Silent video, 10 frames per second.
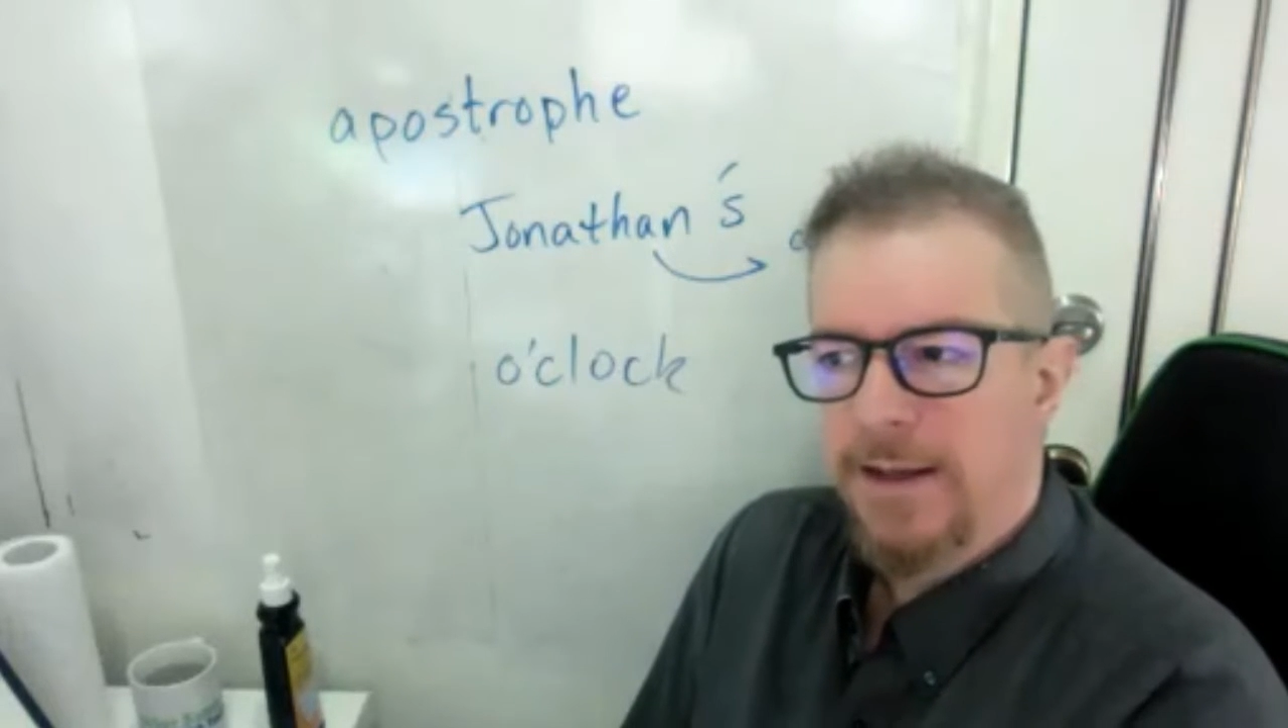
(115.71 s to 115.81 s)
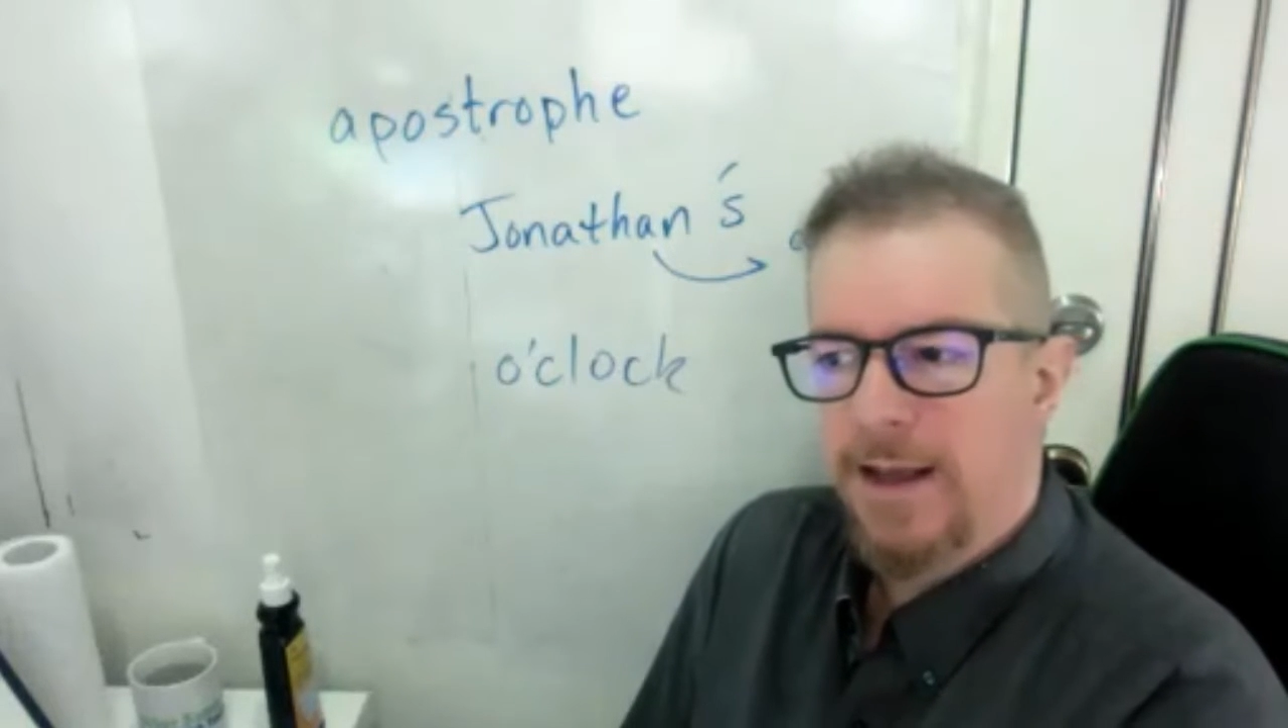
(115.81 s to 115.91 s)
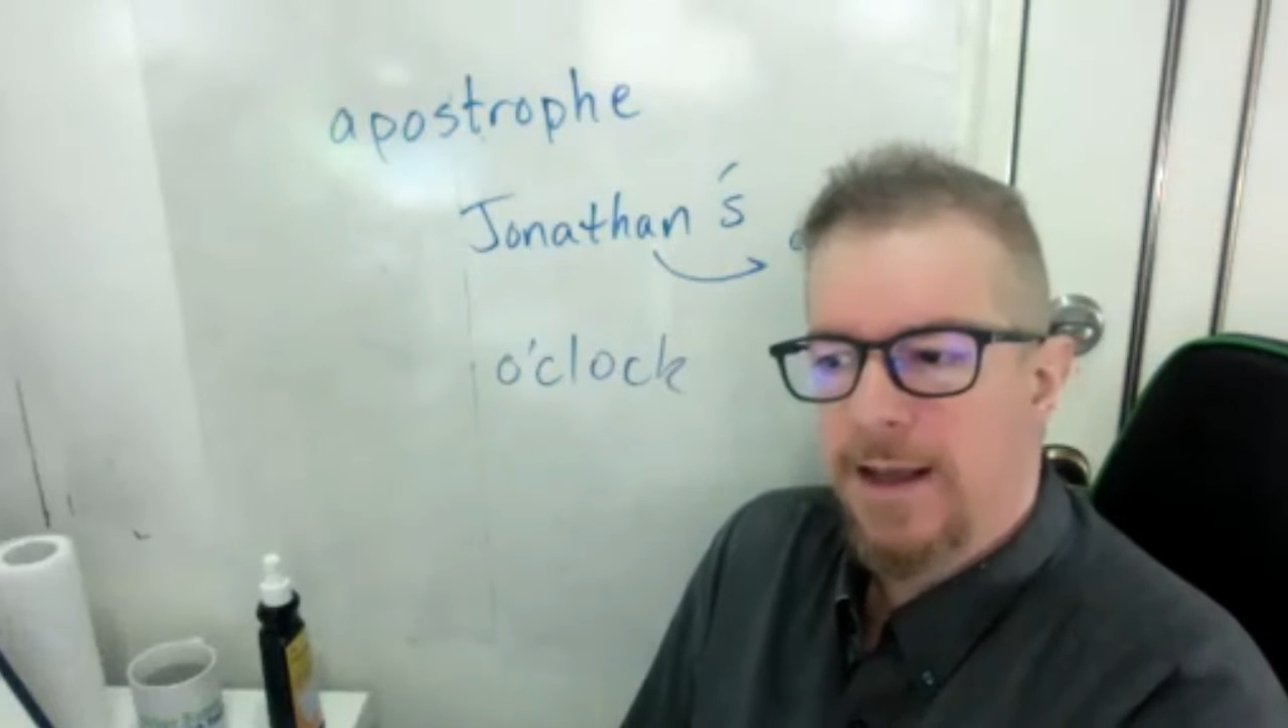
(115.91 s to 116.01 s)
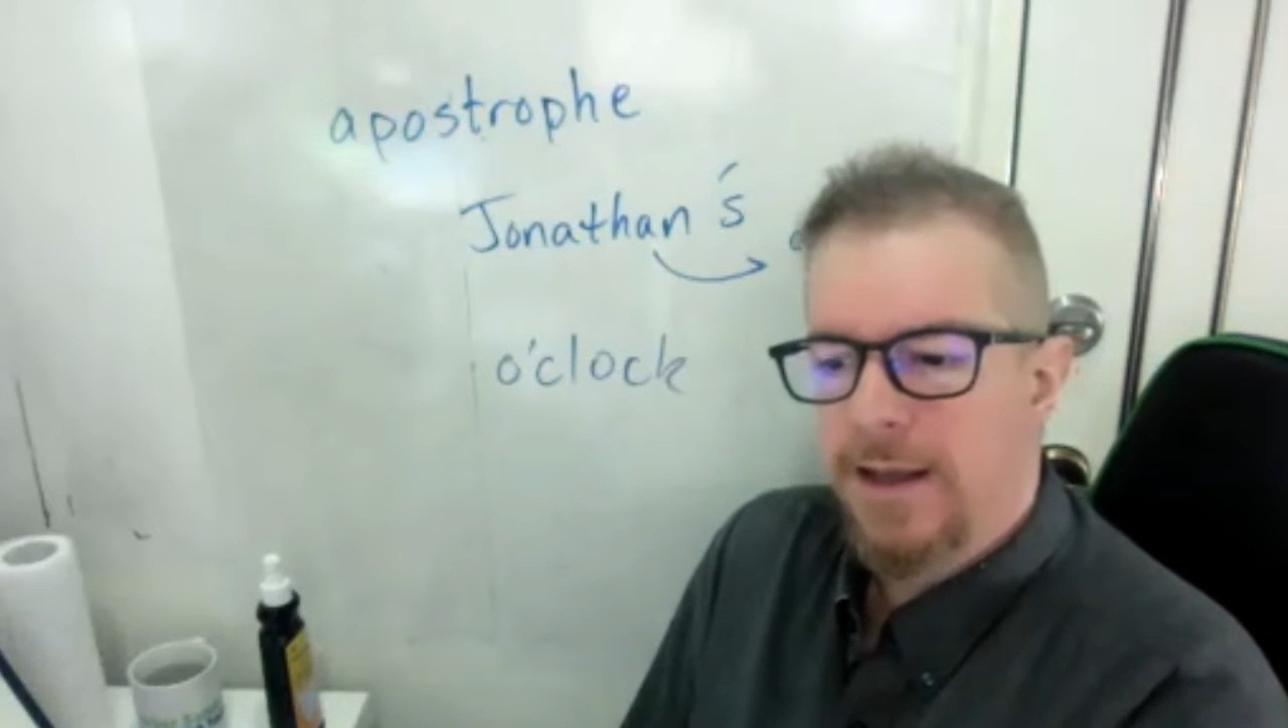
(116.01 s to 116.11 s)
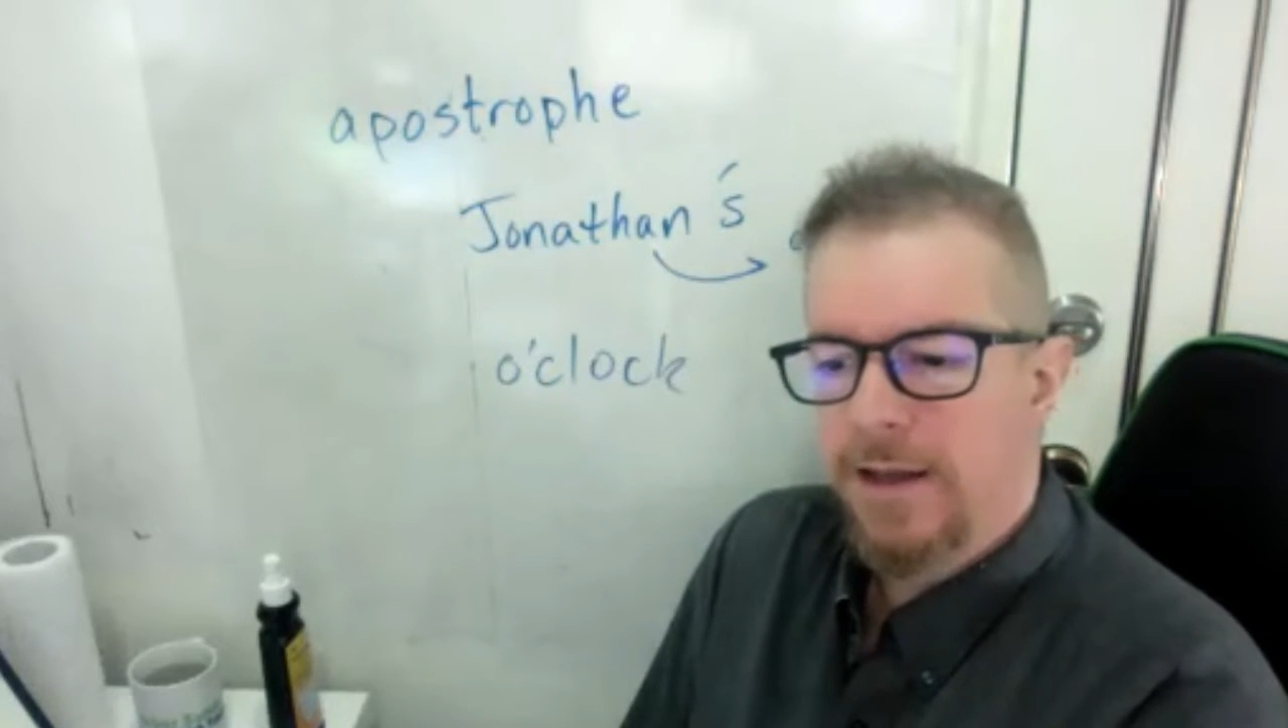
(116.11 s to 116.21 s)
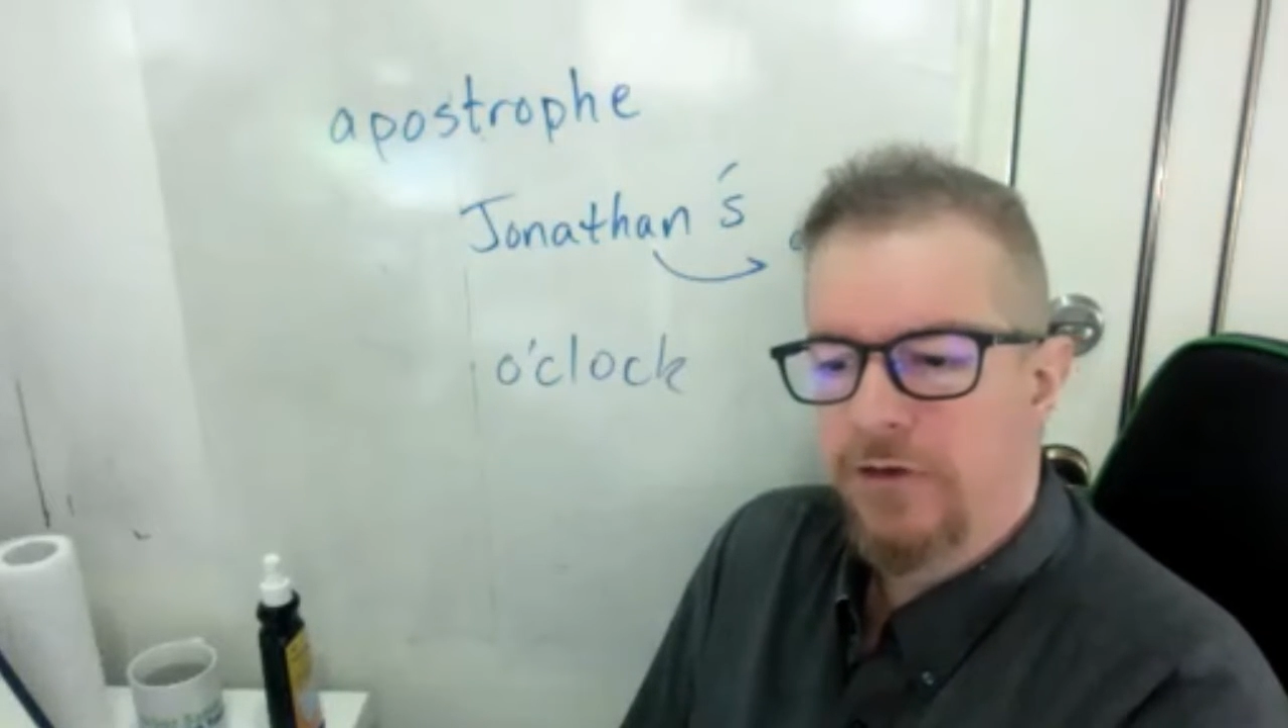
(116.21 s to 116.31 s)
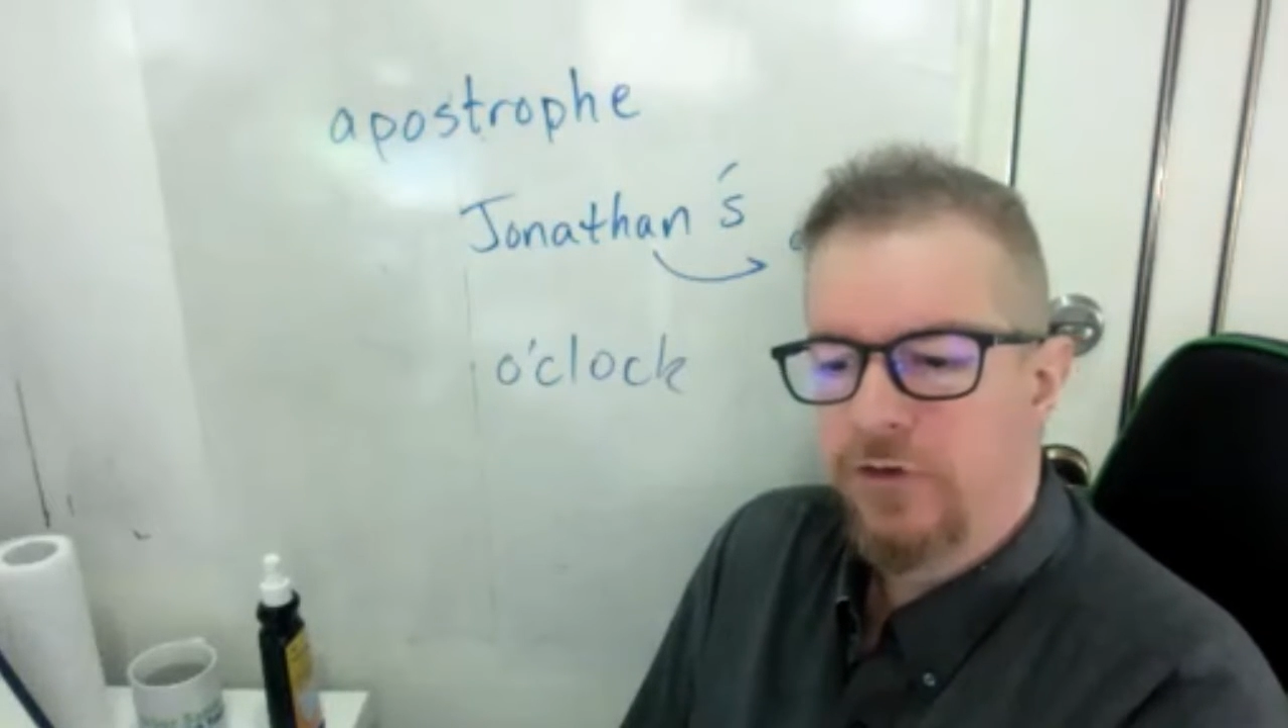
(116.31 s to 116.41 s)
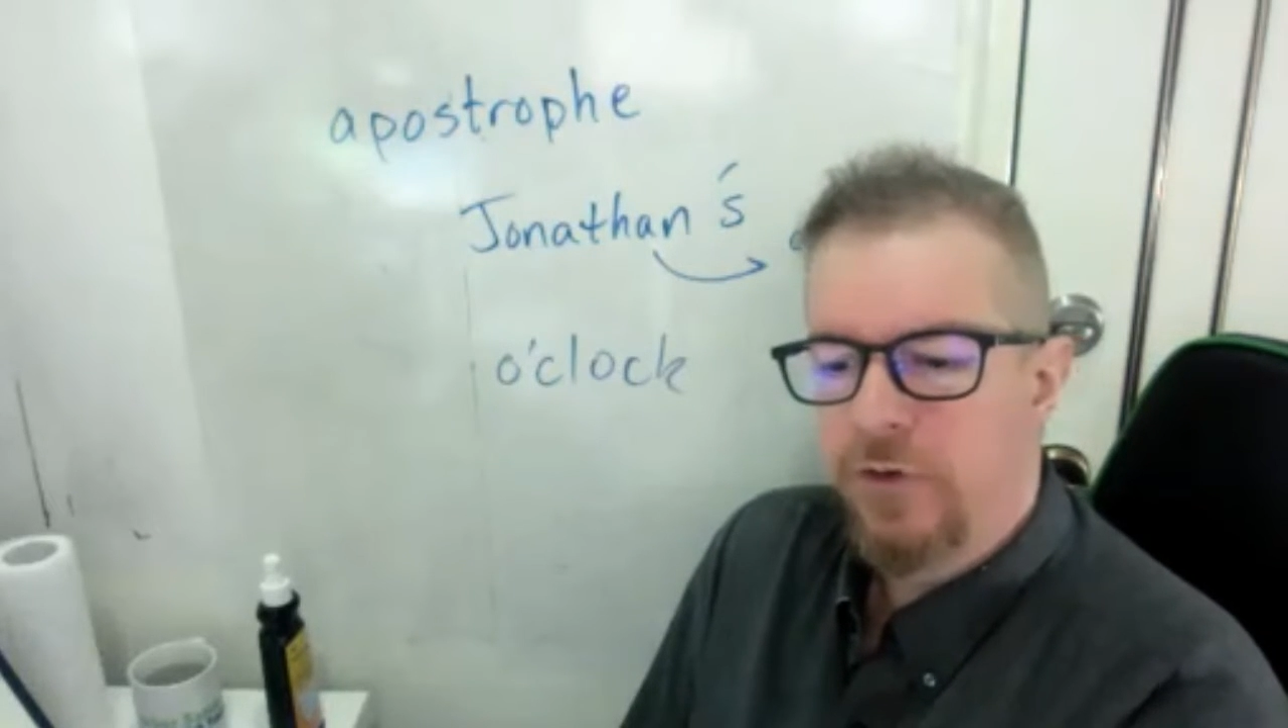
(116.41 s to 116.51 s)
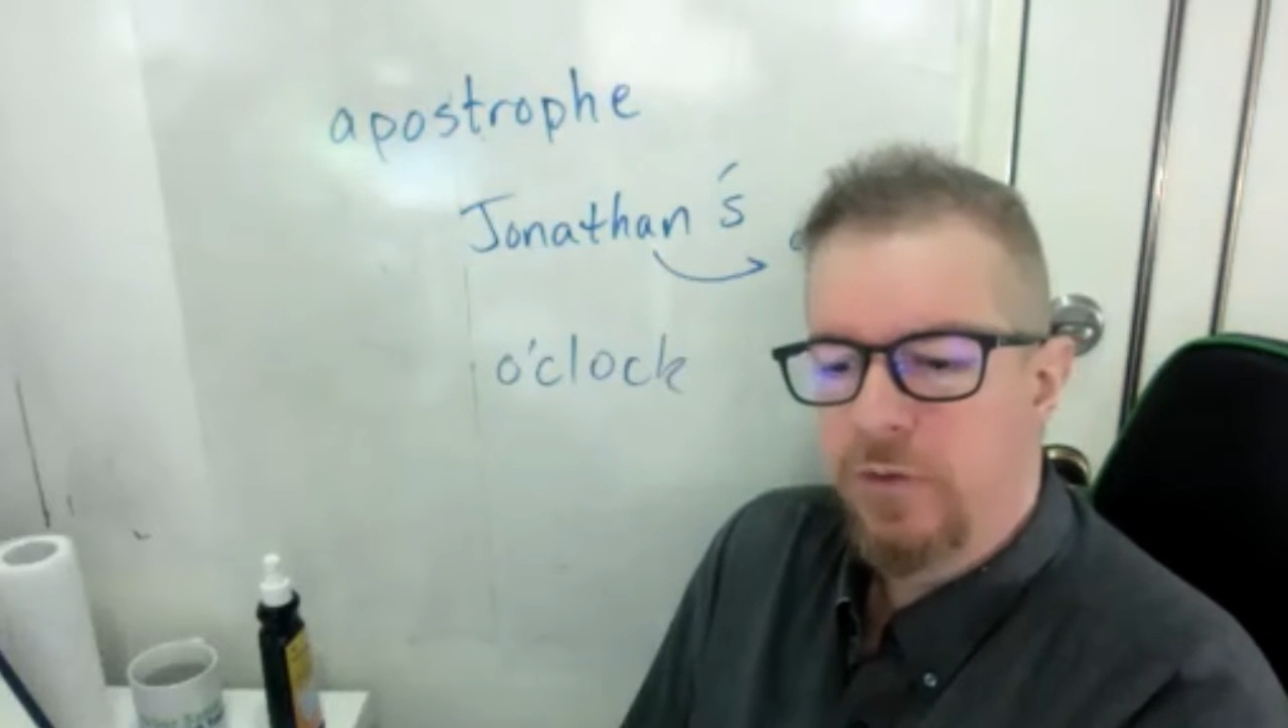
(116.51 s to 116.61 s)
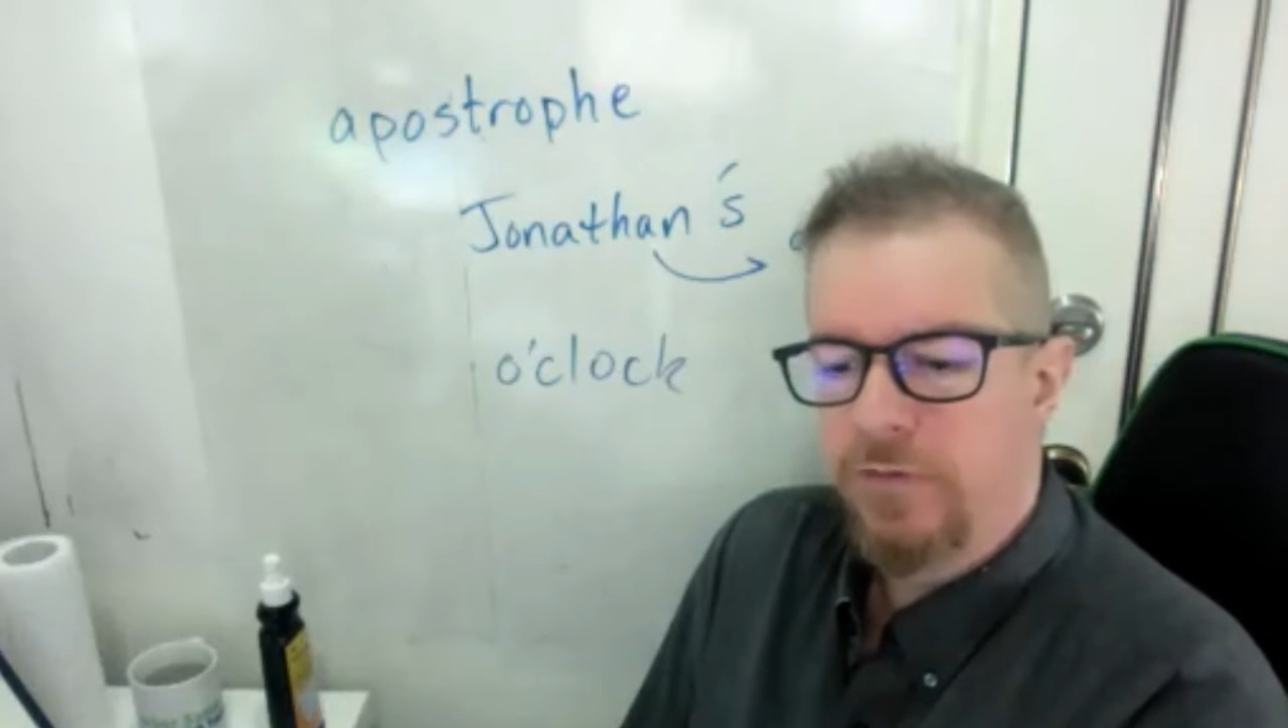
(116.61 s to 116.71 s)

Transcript: And so